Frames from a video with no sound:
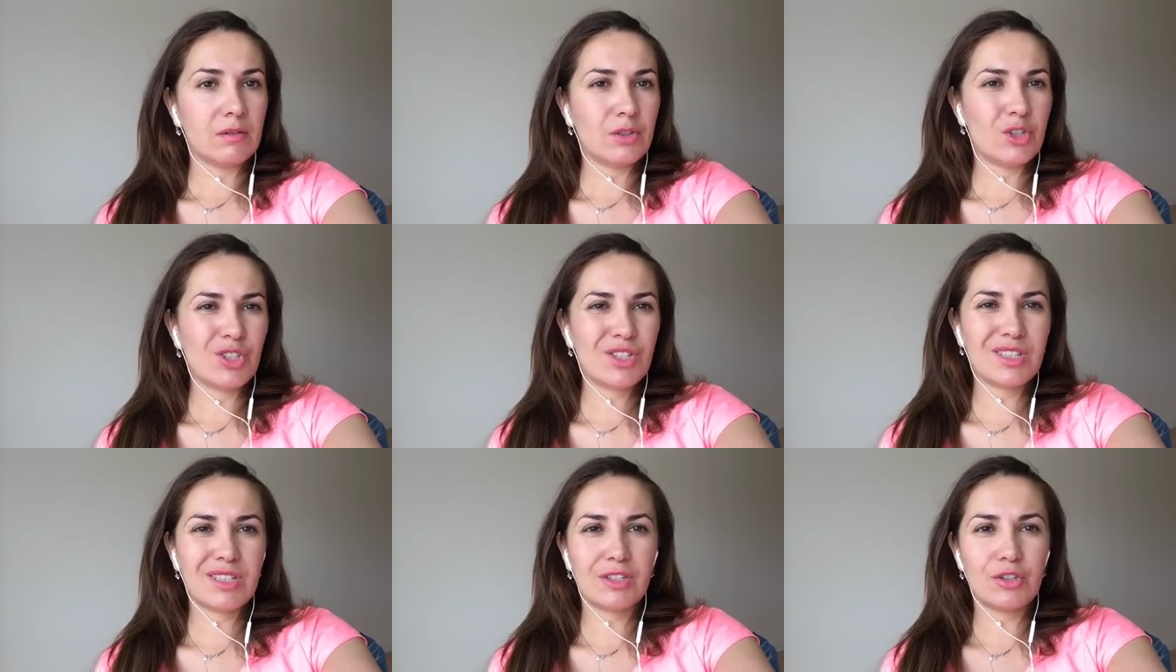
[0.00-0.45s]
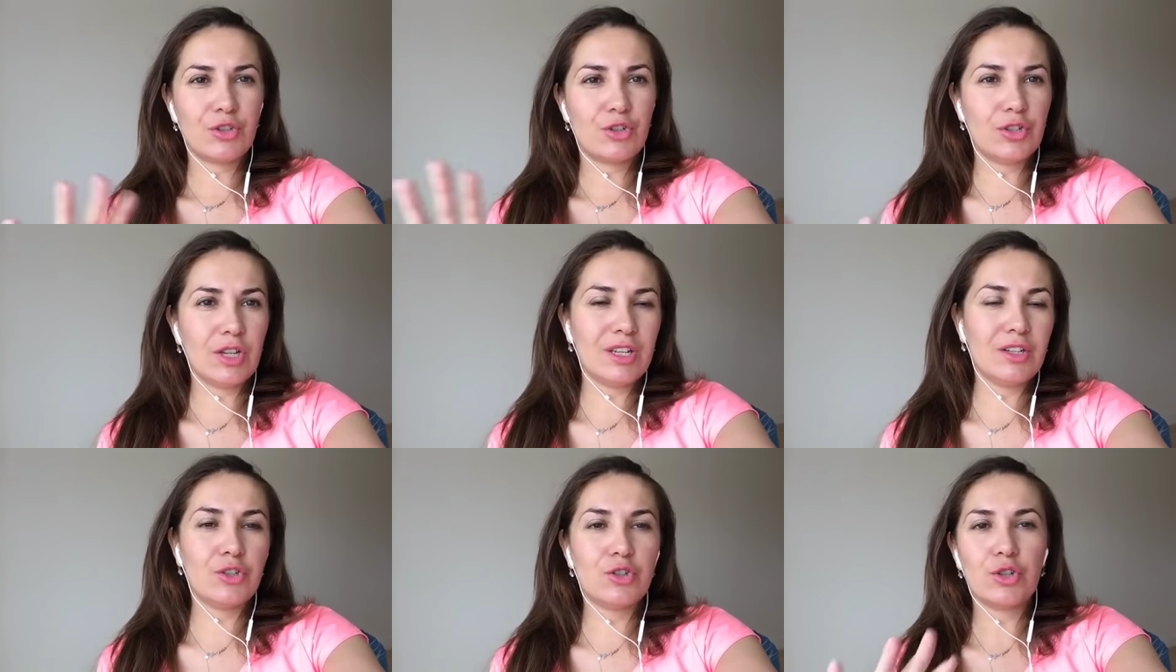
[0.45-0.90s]
just
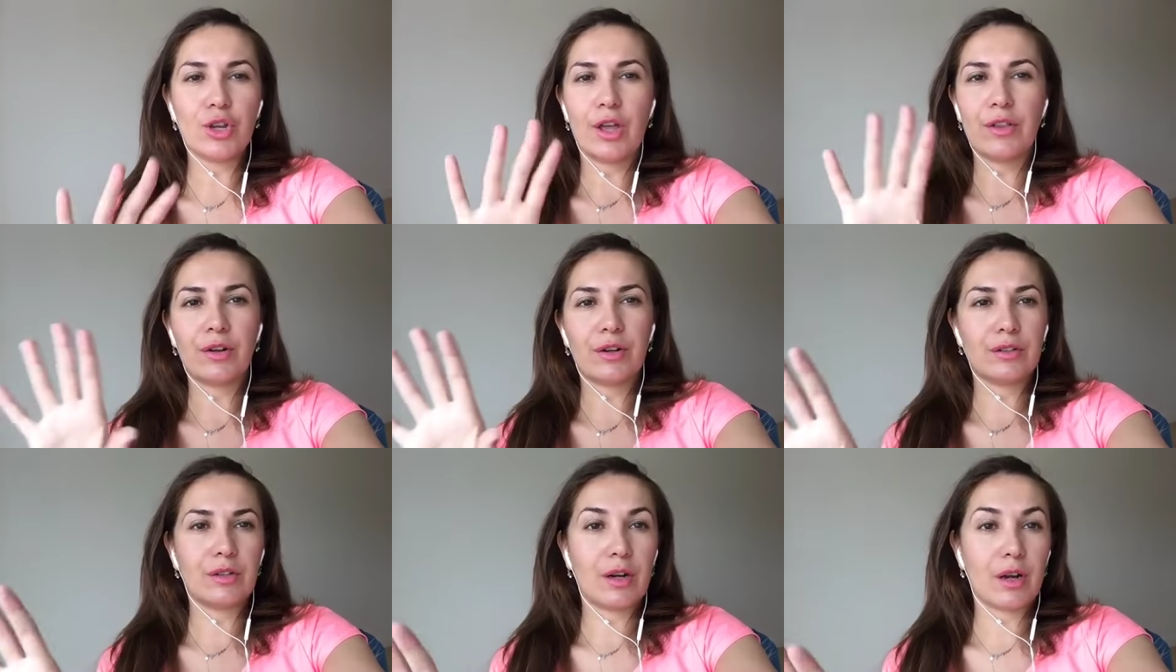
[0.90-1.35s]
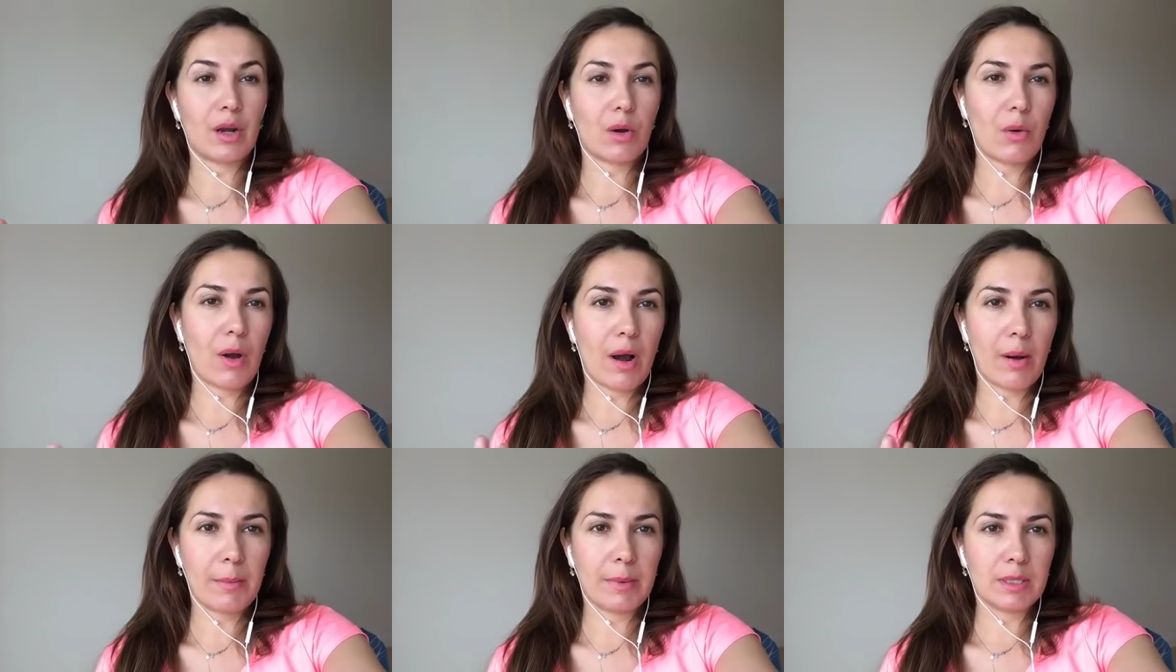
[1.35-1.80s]
in general the
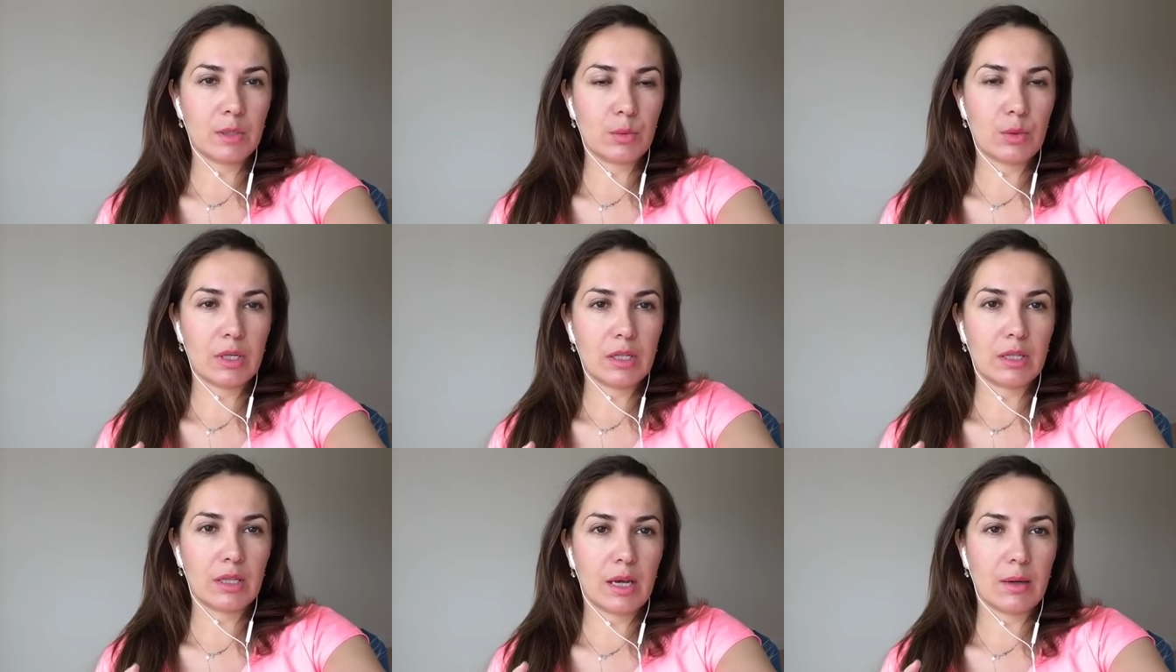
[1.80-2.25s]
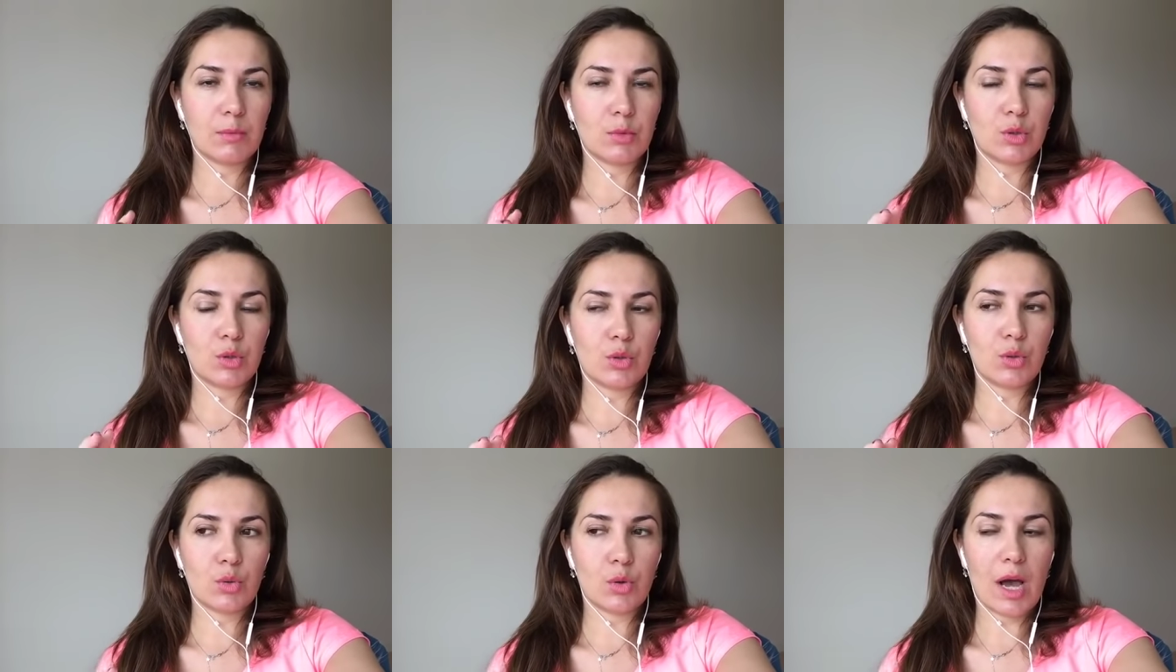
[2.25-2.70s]
requirements when it comes
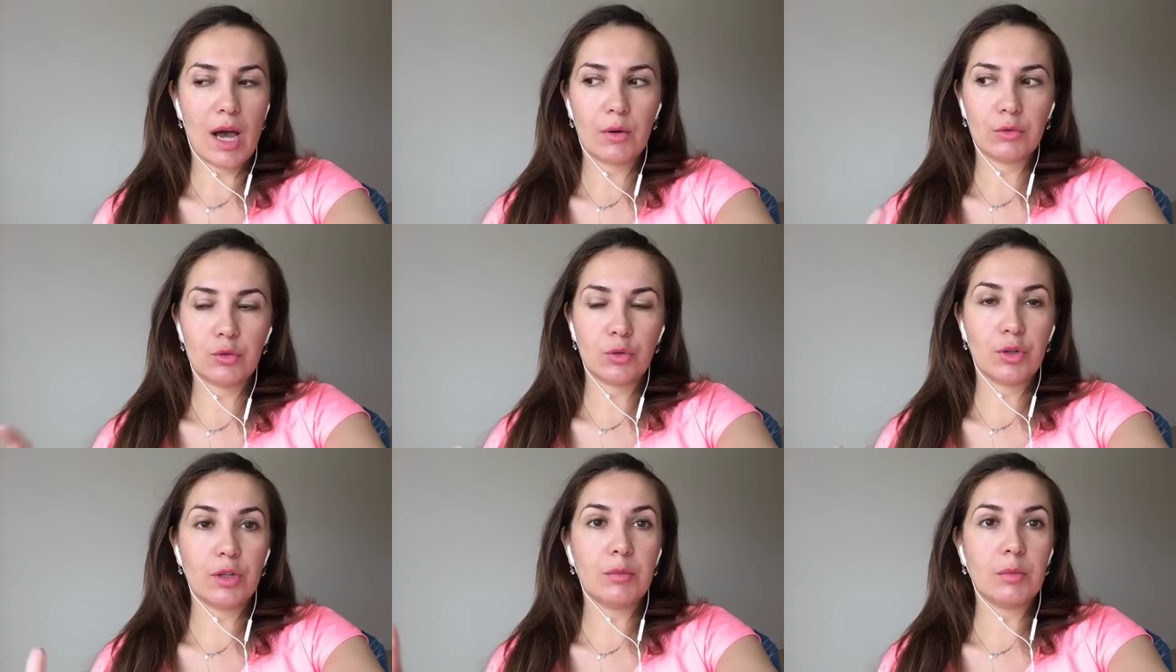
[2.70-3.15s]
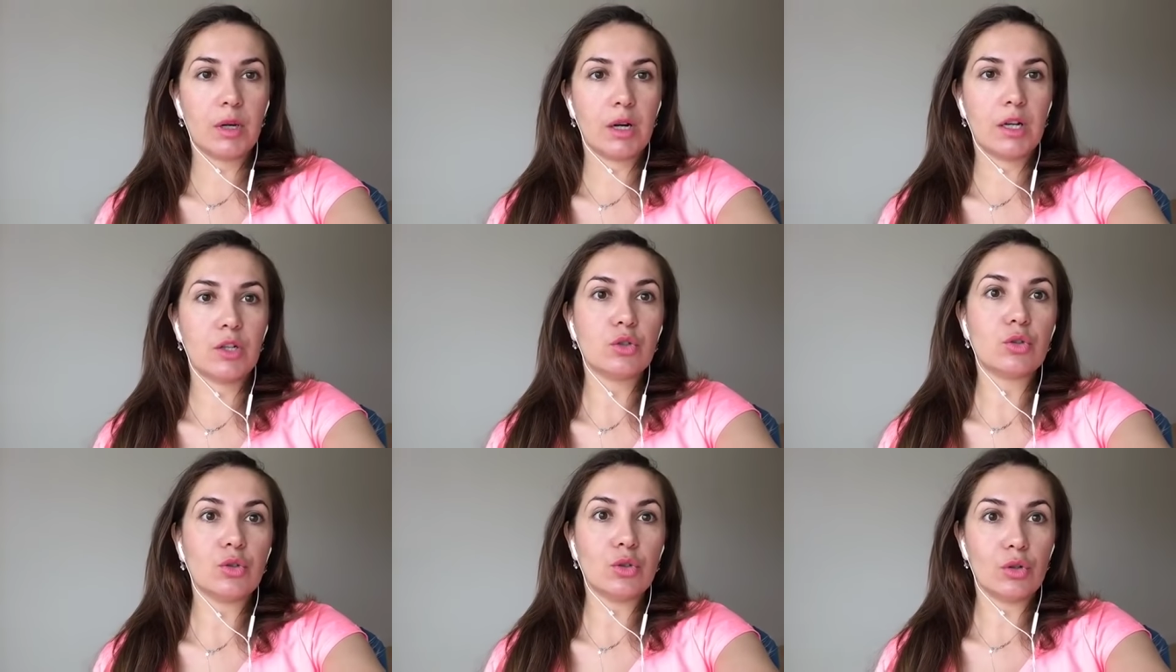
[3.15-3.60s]
to how to
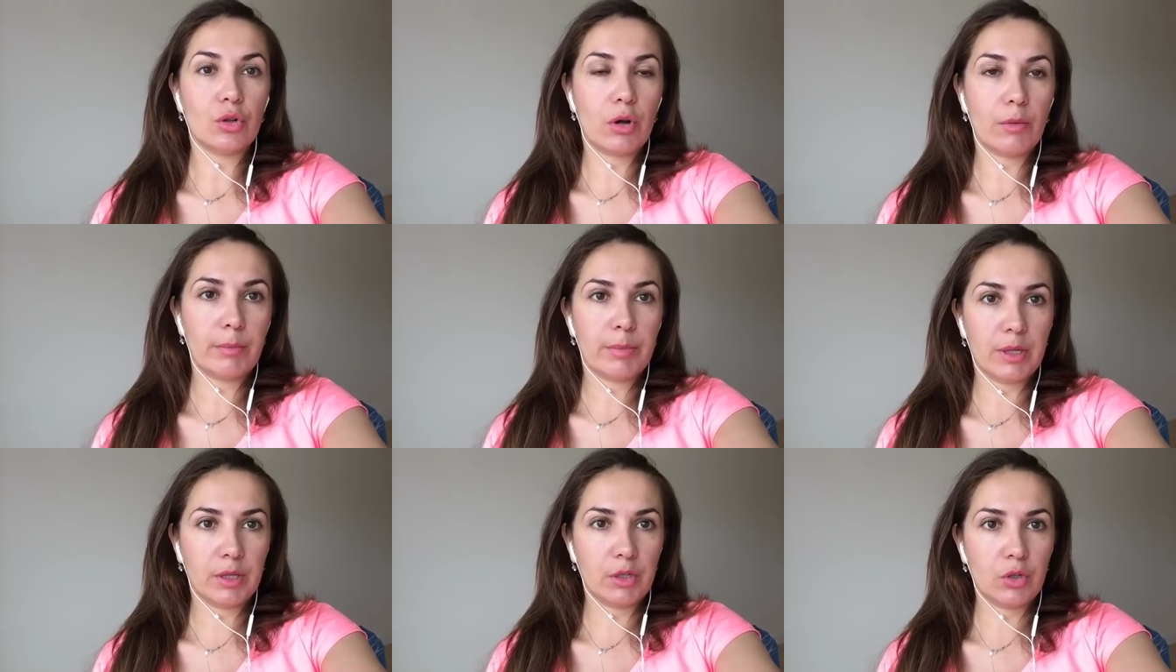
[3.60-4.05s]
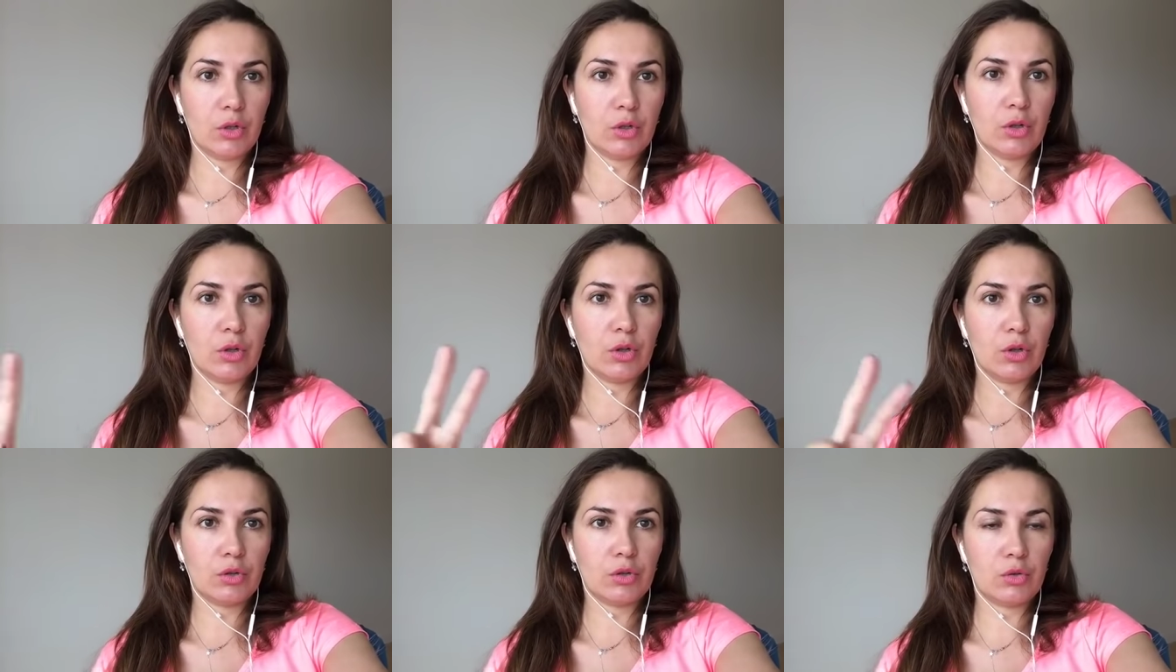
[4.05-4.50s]
immigrate to European
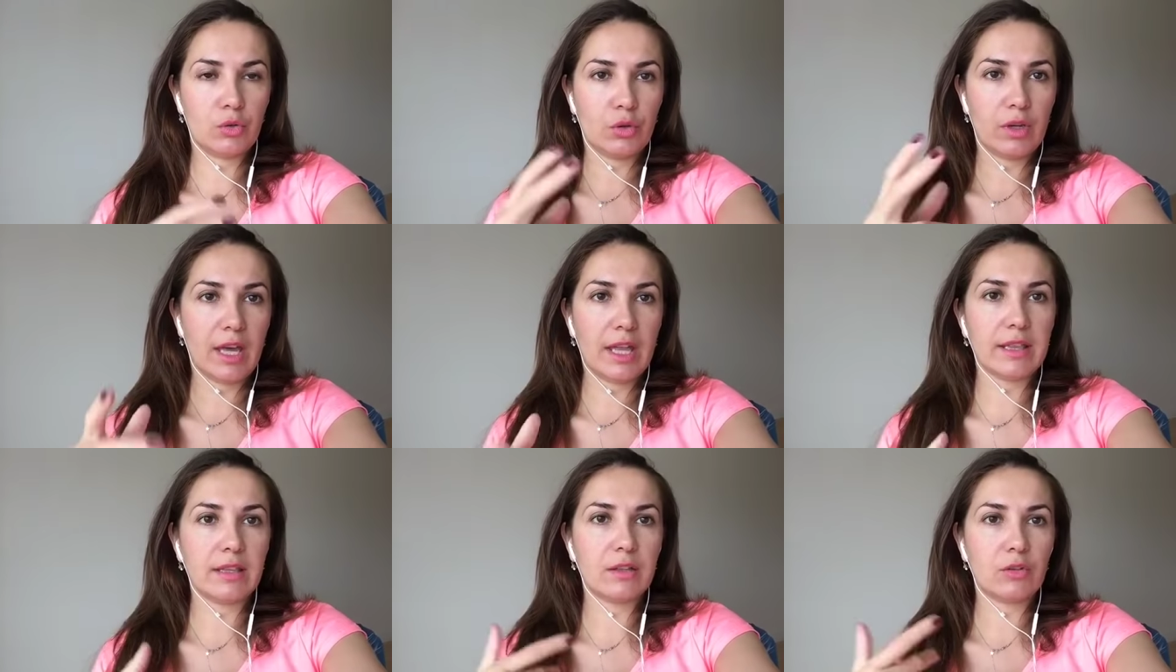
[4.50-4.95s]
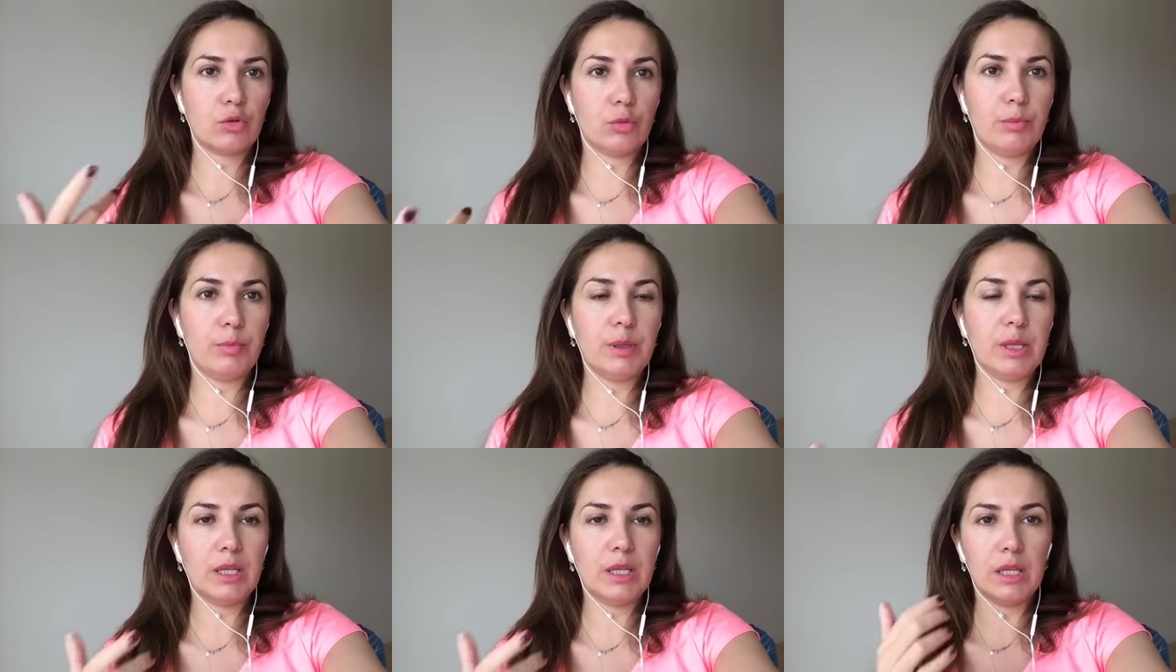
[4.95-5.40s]
Union to get to
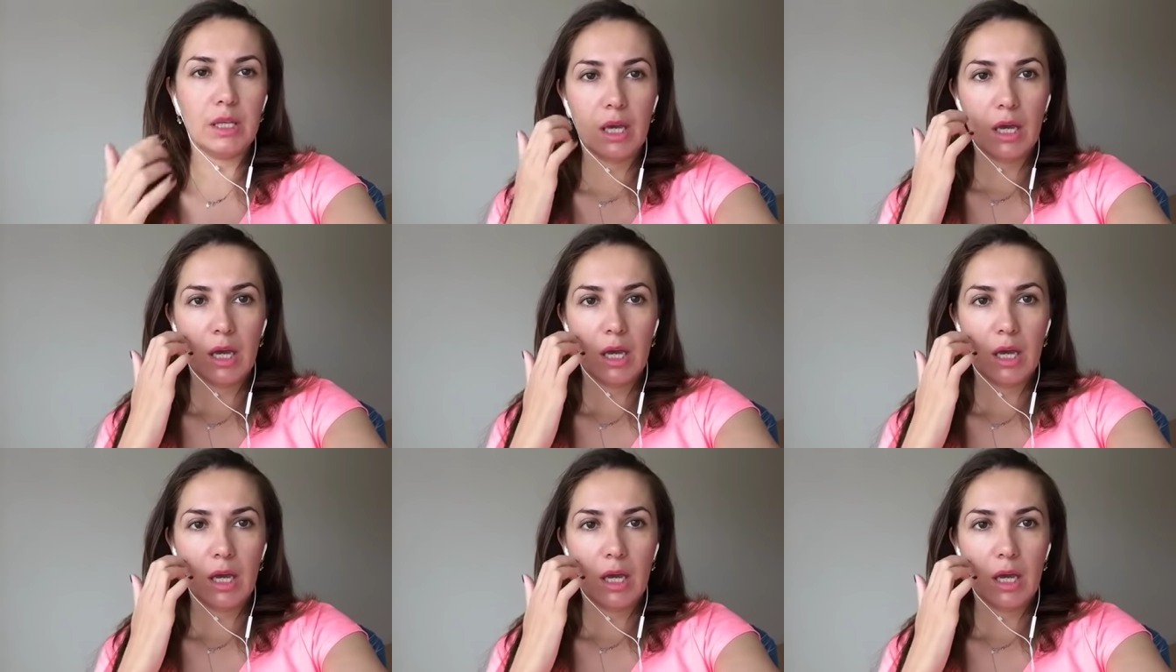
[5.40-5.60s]
be